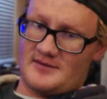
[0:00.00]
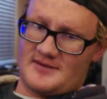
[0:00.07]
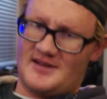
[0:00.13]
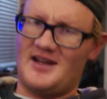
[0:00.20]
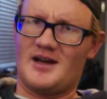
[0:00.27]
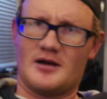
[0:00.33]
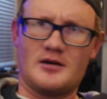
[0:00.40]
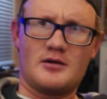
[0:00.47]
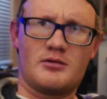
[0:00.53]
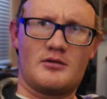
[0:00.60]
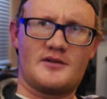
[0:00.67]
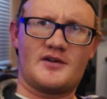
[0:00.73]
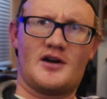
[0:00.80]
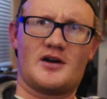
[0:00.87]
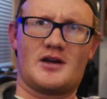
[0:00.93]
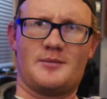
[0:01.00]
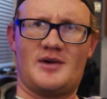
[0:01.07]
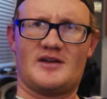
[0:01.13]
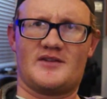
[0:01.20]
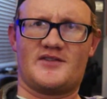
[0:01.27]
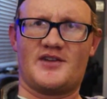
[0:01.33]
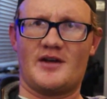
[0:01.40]
Yeah, we're talking
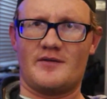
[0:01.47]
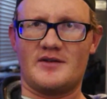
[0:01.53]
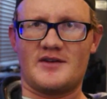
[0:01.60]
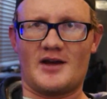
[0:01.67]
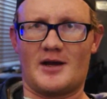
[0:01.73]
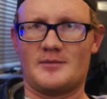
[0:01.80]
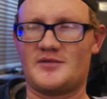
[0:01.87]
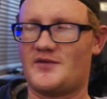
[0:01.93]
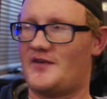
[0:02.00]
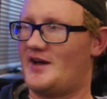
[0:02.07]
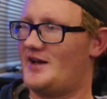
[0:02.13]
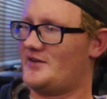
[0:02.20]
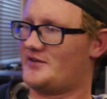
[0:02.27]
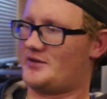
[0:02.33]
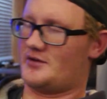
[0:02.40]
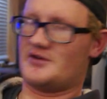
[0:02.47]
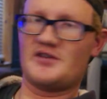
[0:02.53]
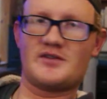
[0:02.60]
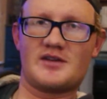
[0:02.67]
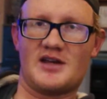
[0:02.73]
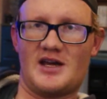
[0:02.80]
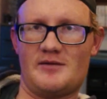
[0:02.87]
about 7 times faster
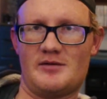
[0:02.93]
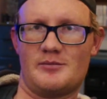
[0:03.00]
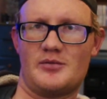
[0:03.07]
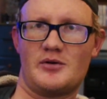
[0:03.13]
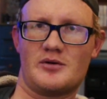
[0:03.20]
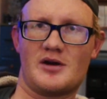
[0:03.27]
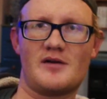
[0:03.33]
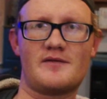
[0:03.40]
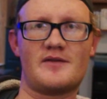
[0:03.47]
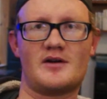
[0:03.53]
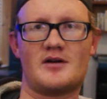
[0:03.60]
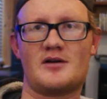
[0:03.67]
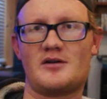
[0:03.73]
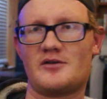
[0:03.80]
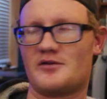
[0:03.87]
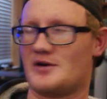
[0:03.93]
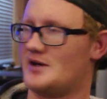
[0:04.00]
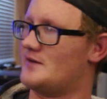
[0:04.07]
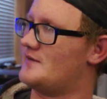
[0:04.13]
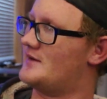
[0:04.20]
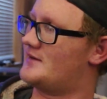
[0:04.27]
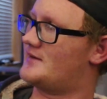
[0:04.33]
just to have it boot off the hard
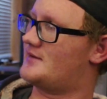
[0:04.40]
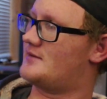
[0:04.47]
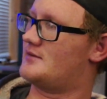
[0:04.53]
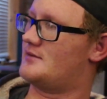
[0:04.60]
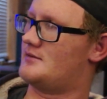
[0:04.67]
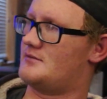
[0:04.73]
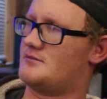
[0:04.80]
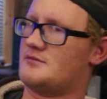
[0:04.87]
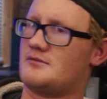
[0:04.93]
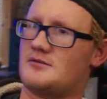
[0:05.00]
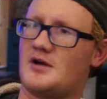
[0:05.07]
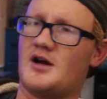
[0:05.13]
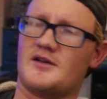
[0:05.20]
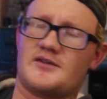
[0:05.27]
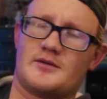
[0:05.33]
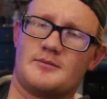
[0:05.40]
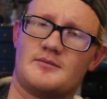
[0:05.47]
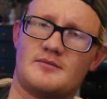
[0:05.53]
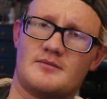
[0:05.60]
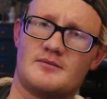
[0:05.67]
drive. That's awesome.